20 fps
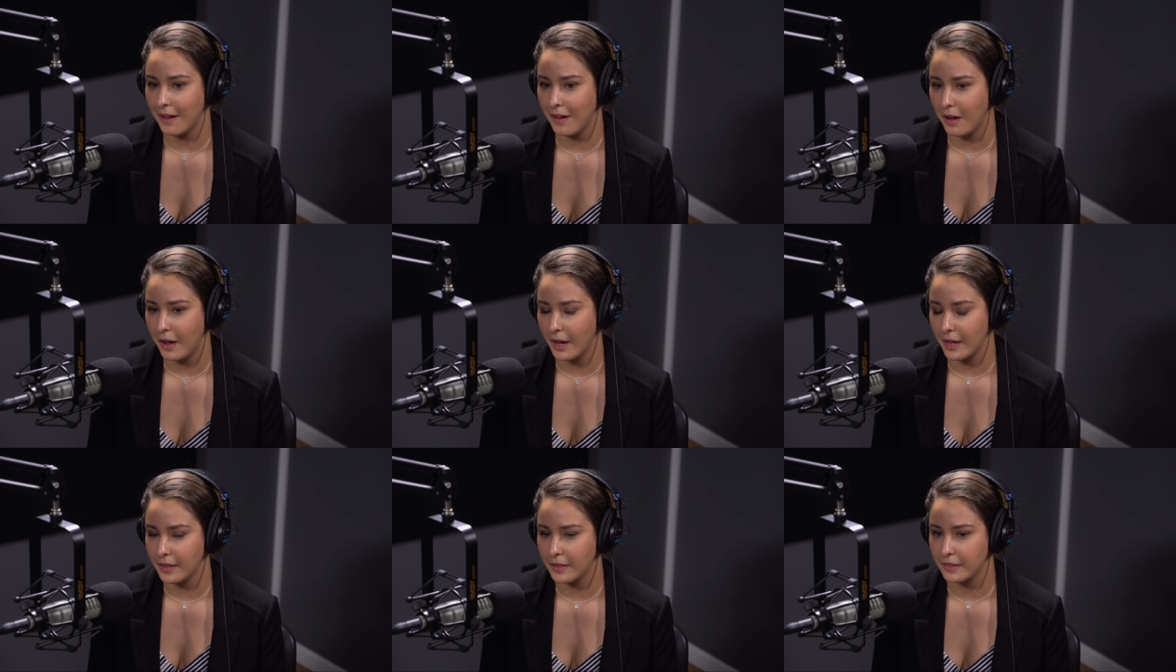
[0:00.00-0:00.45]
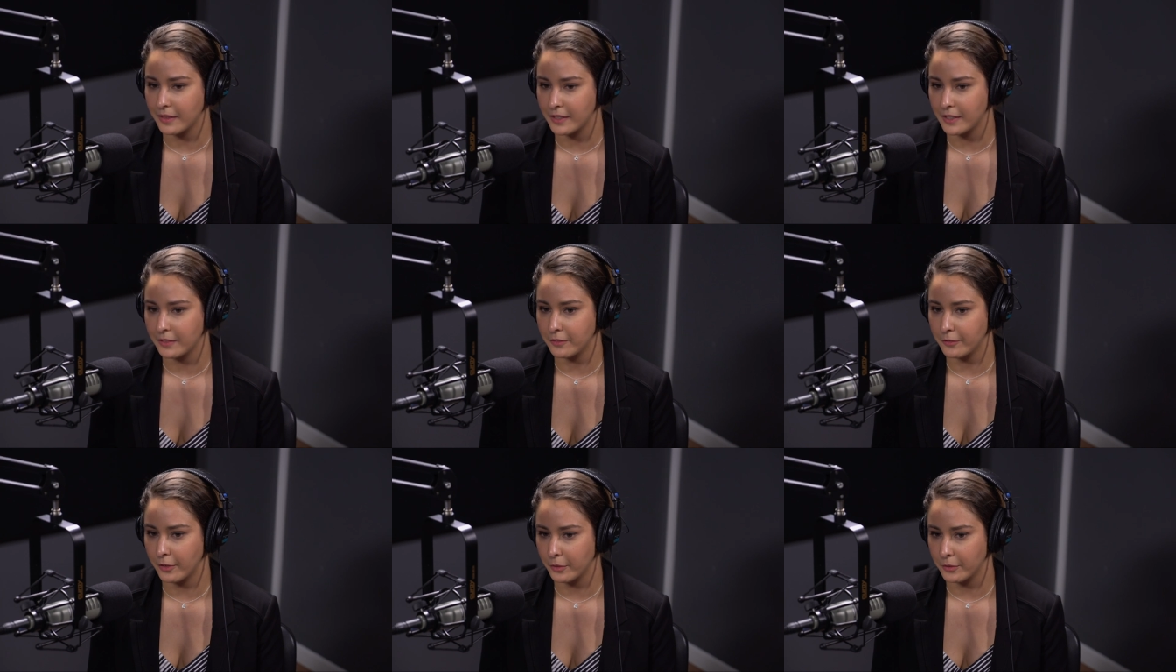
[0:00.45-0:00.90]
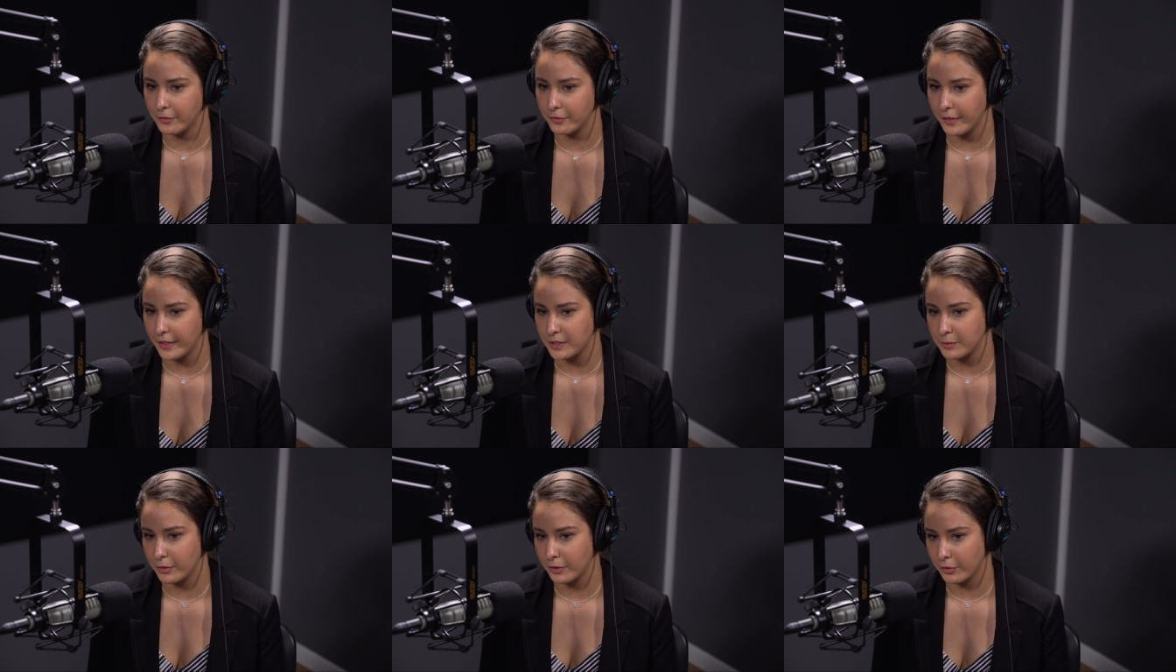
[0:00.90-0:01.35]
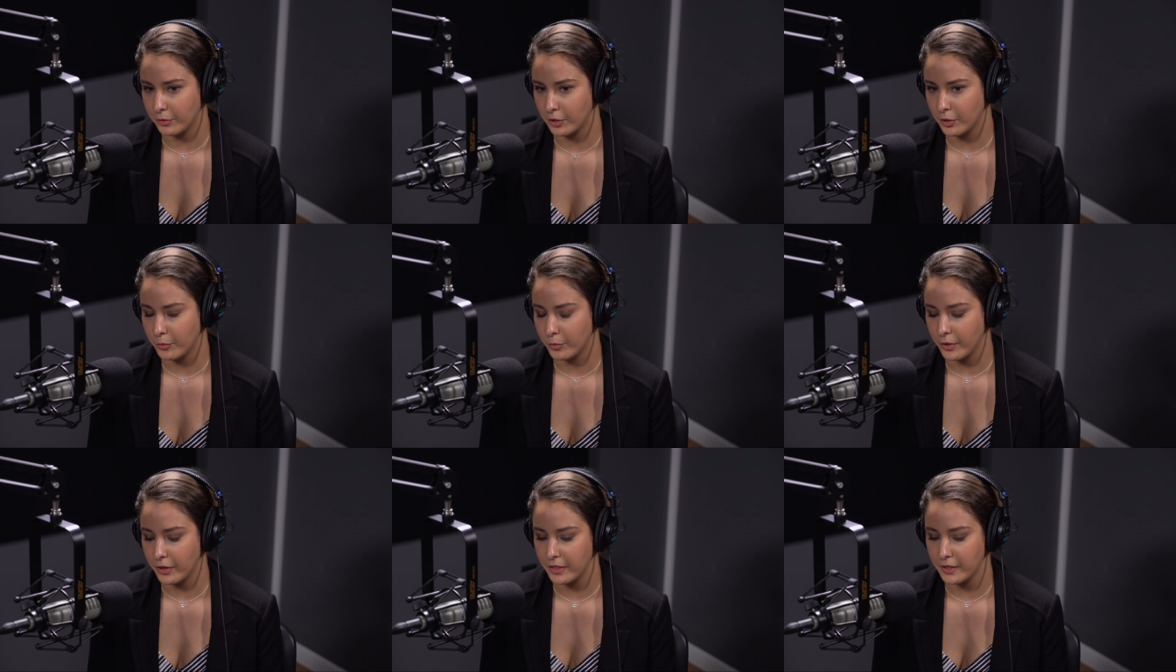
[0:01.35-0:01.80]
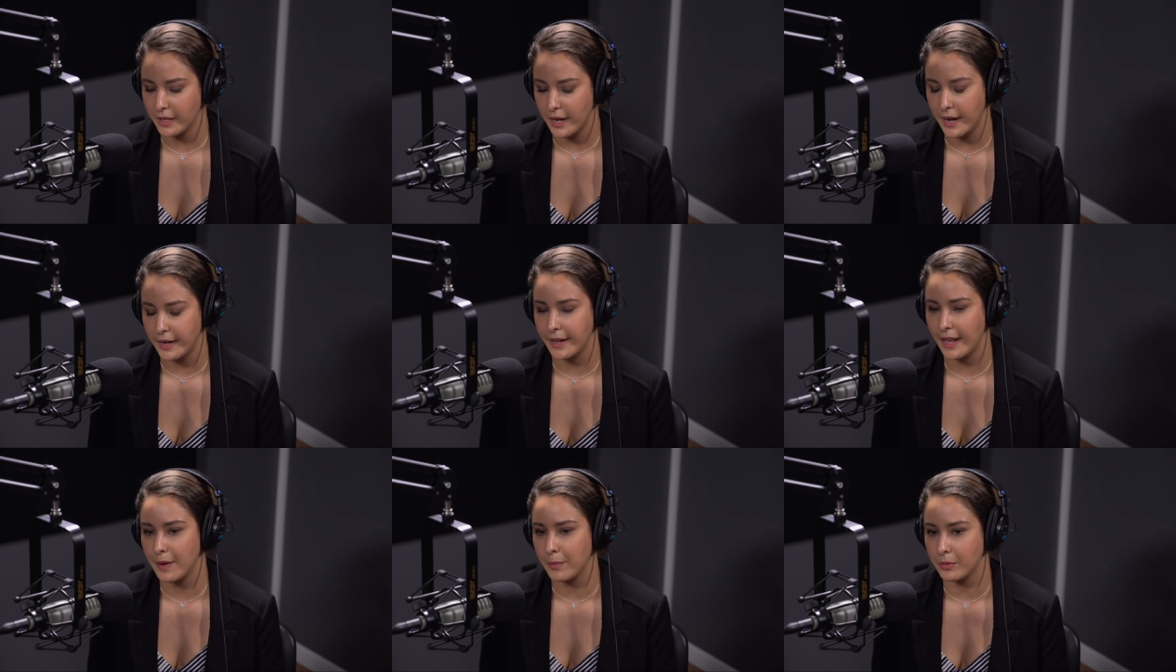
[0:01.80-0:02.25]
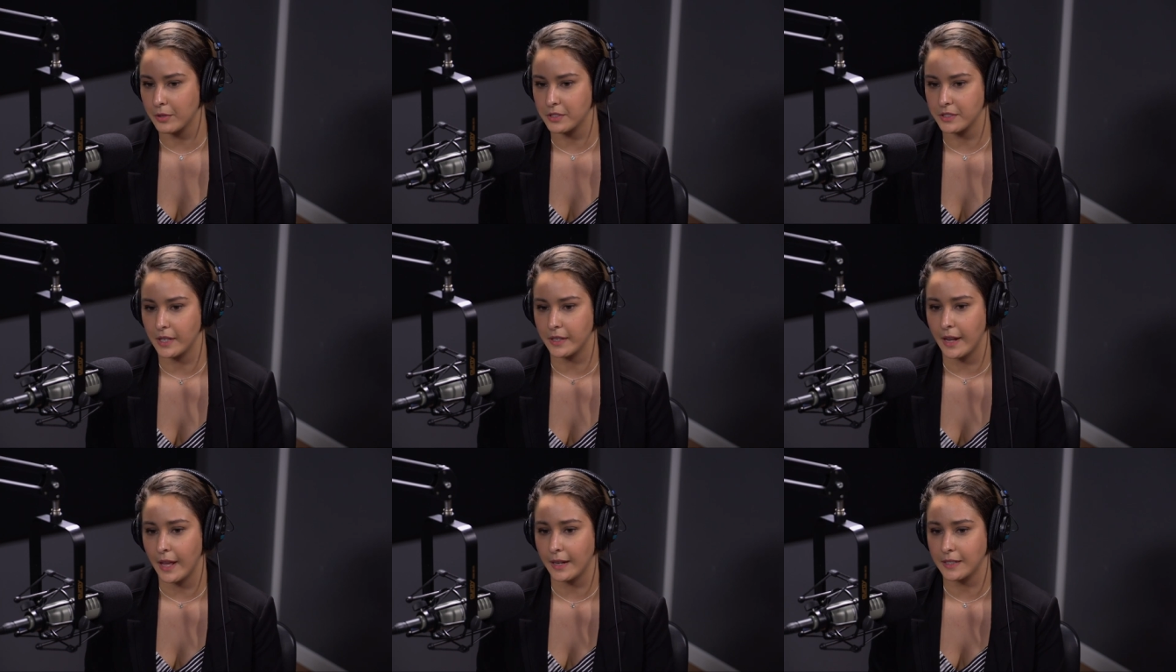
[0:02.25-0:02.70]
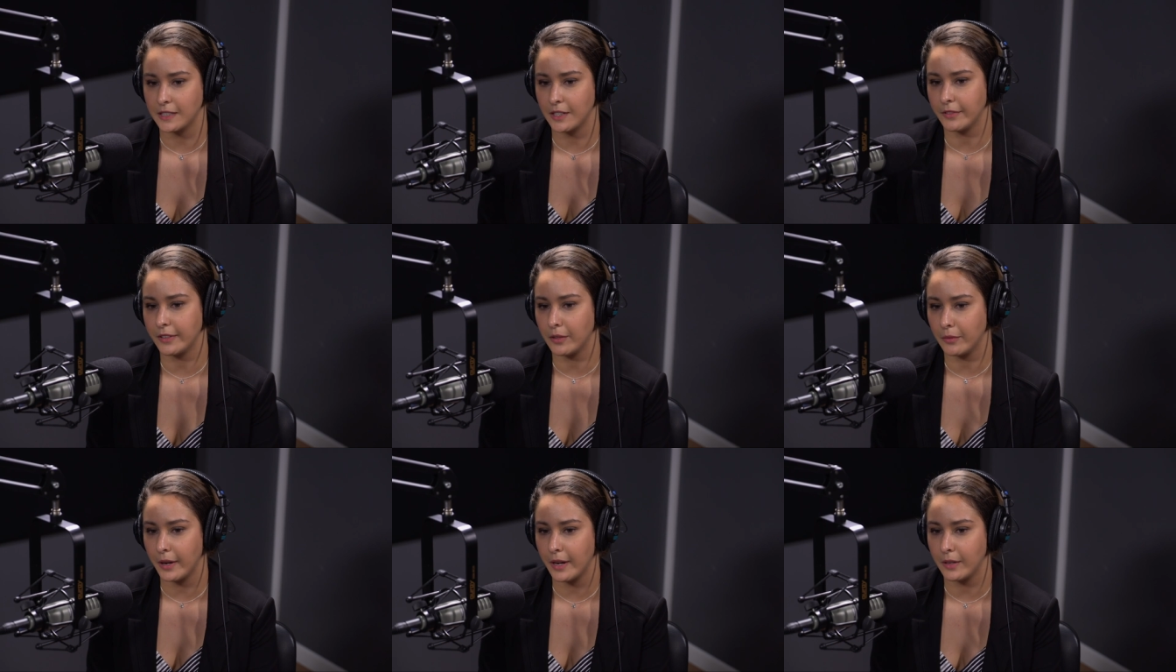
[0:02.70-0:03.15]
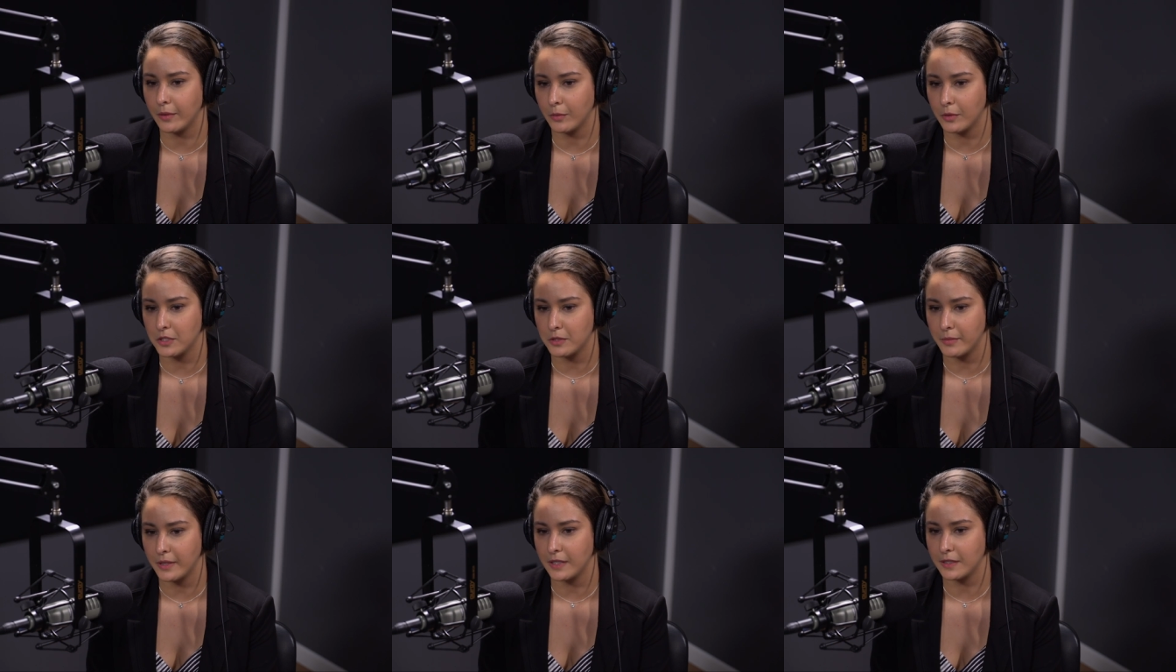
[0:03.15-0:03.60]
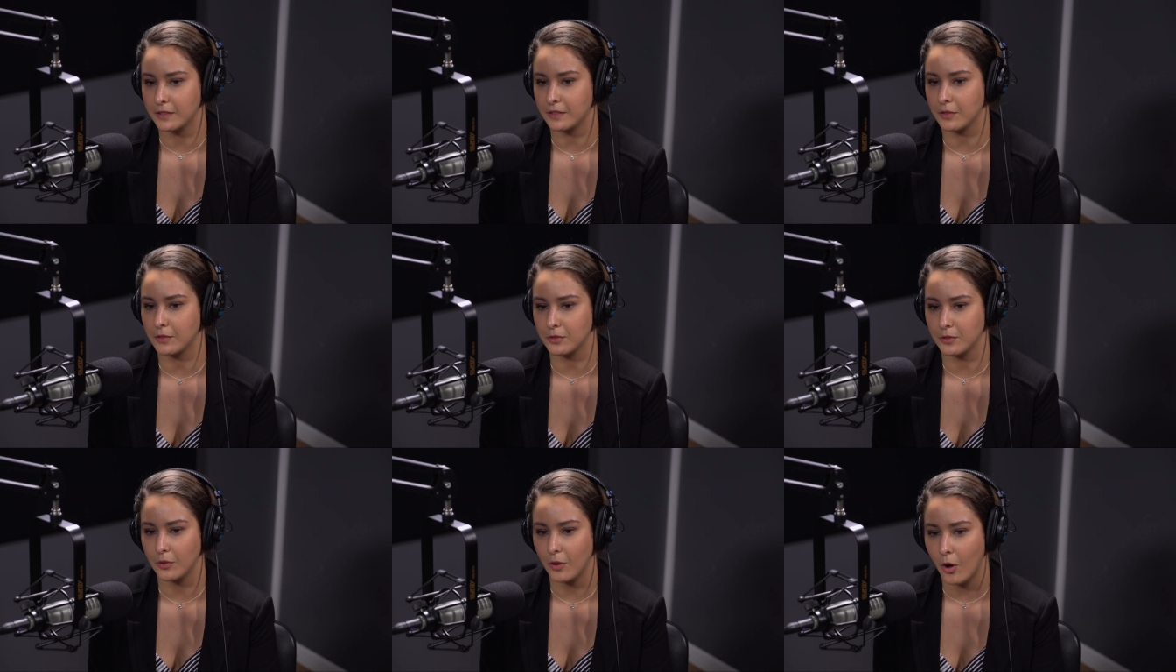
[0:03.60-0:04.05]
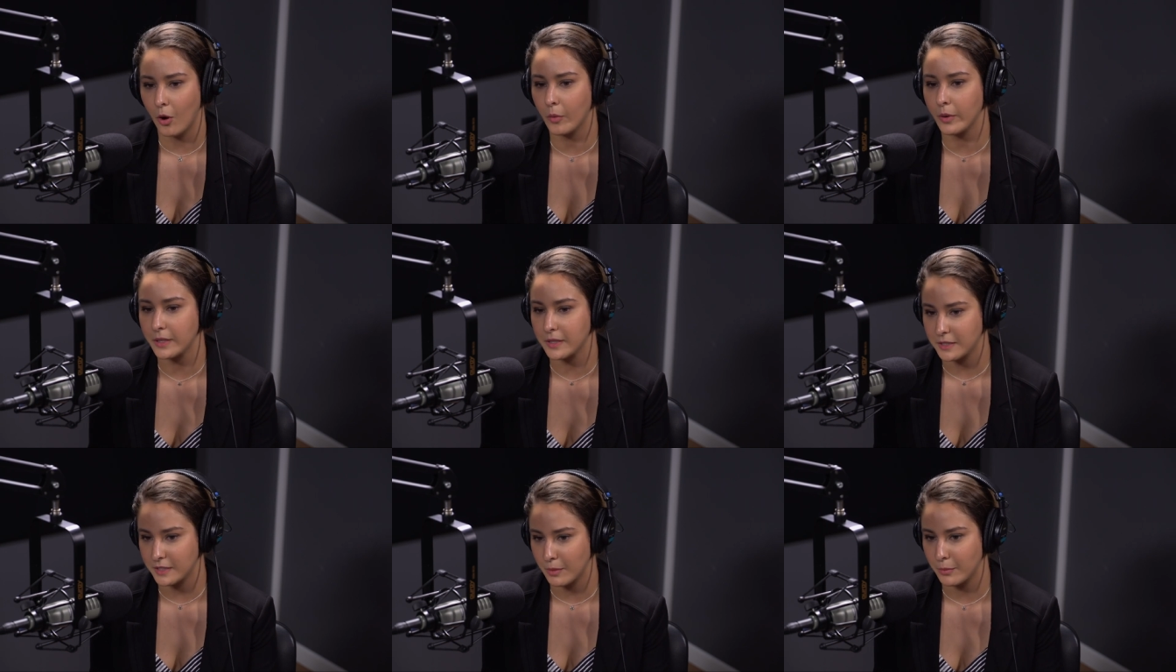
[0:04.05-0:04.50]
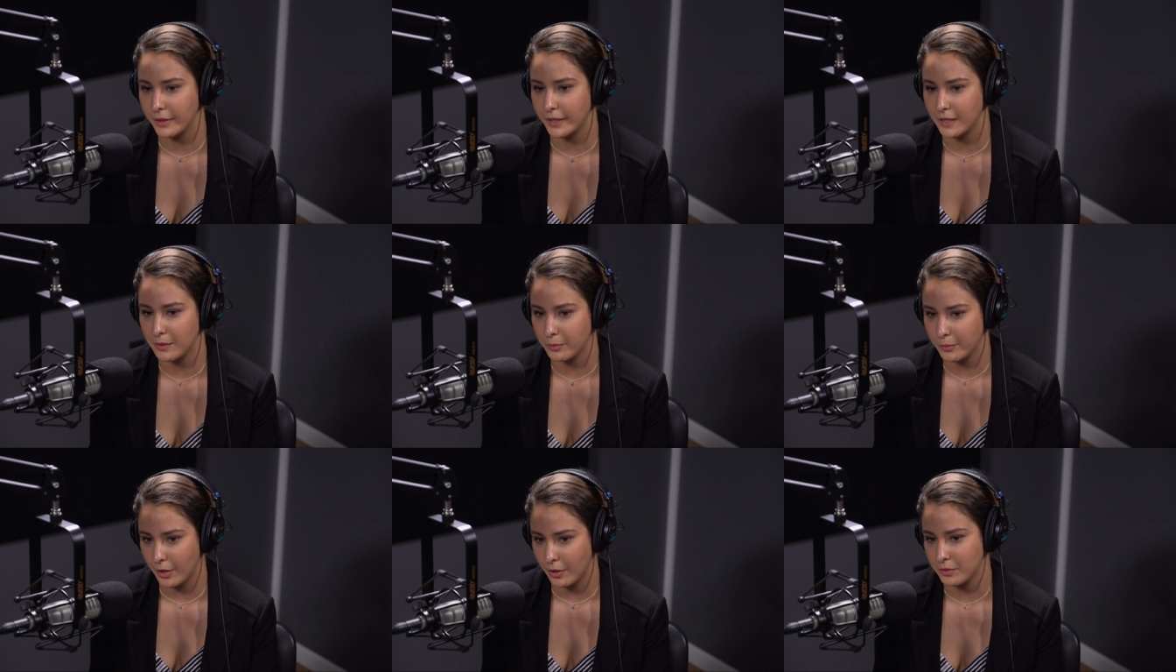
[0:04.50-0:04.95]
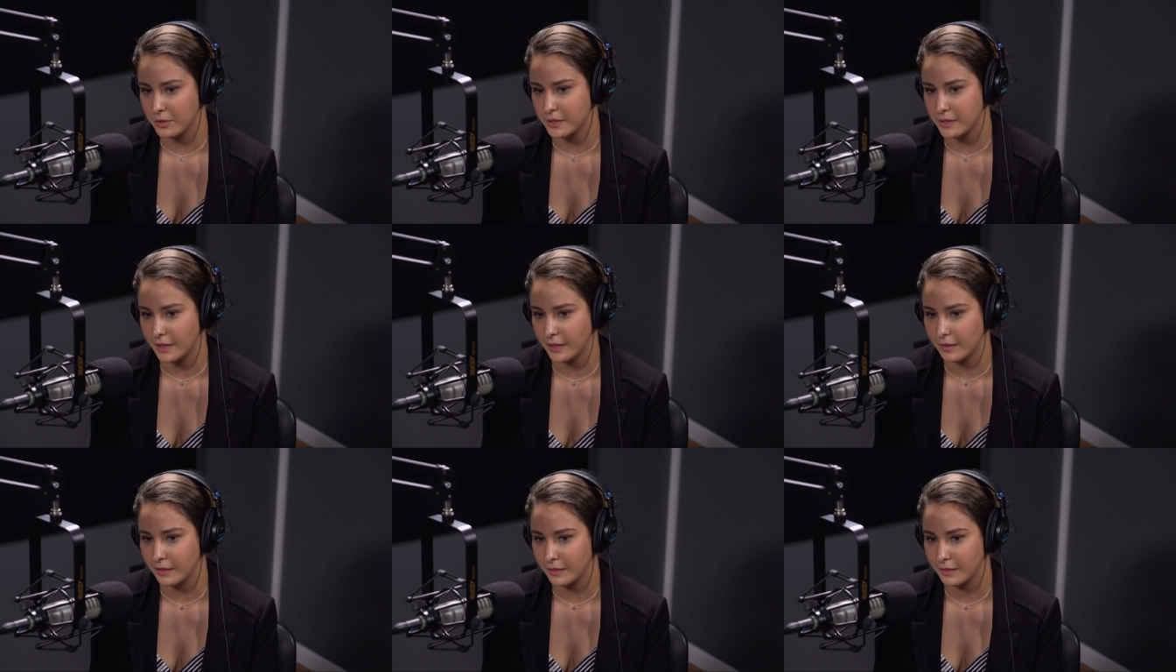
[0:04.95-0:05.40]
on the Facebook group with an 88% activity rate, which means there's always somebody posting.